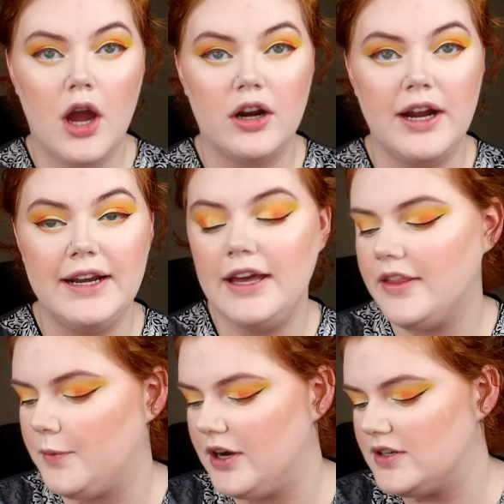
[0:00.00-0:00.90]
All right,
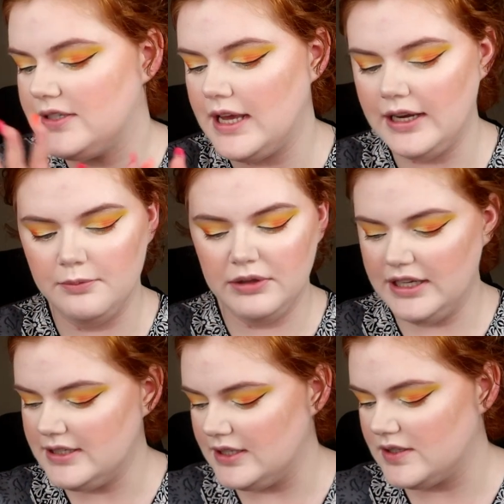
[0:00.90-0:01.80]
now that we are set in place,